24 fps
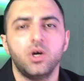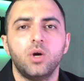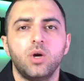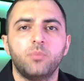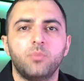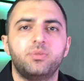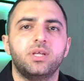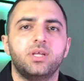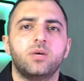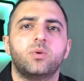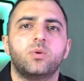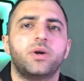
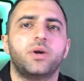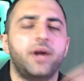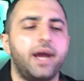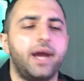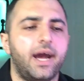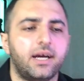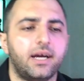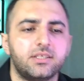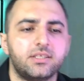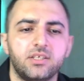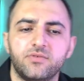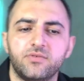Play very
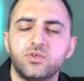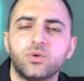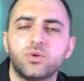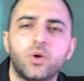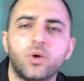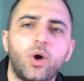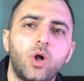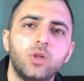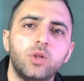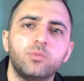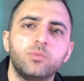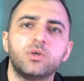active. You're
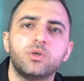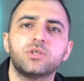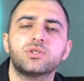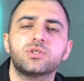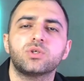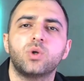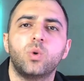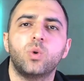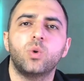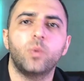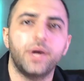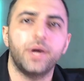almost
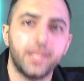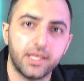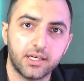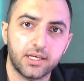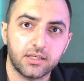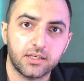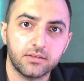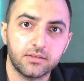winning.